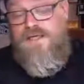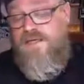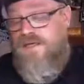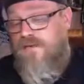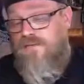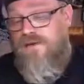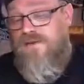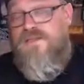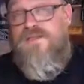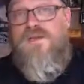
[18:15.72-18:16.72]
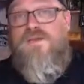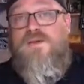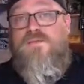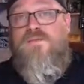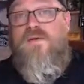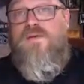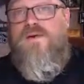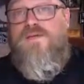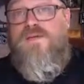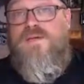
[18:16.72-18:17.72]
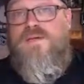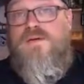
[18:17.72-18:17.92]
Didn't bother to search it up before I bought it.